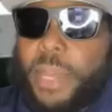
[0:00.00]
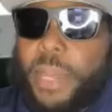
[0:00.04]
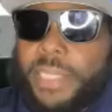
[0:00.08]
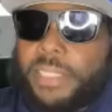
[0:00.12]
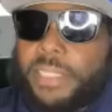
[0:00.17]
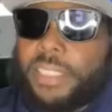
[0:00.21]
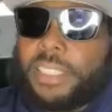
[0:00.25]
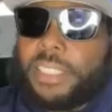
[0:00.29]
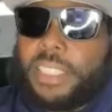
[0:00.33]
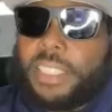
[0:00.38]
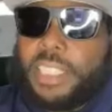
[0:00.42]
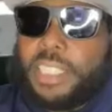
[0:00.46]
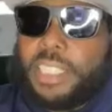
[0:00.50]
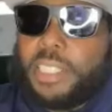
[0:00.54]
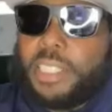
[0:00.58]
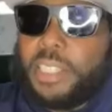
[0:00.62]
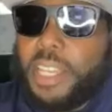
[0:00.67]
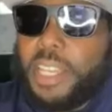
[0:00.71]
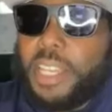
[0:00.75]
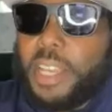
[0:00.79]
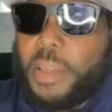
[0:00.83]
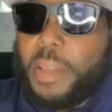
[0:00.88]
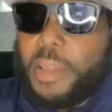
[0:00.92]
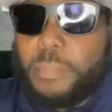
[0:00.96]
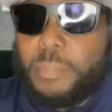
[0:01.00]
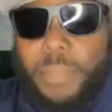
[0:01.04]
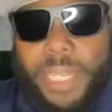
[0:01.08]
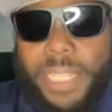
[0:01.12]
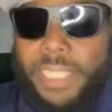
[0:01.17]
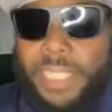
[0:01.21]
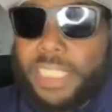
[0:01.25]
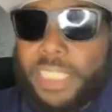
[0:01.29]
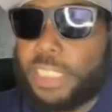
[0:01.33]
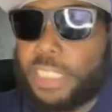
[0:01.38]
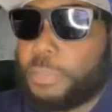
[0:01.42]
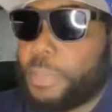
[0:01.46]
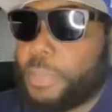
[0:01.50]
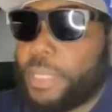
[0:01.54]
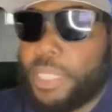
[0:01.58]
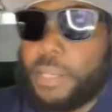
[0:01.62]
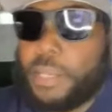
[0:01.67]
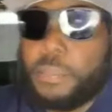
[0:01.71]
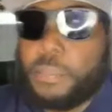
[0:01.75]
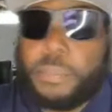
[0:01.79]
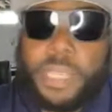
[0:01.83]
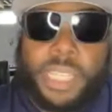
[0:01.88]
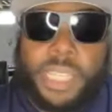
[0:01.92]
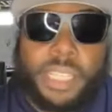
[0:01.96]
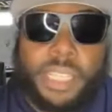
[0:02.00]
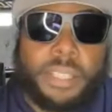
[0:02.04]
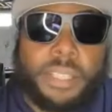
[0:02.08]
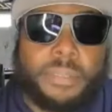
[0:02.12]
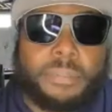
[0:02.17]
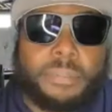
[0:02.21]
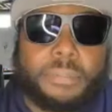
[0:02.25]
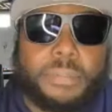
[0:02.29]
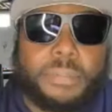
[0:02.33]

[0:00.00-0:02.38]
basically me just being me.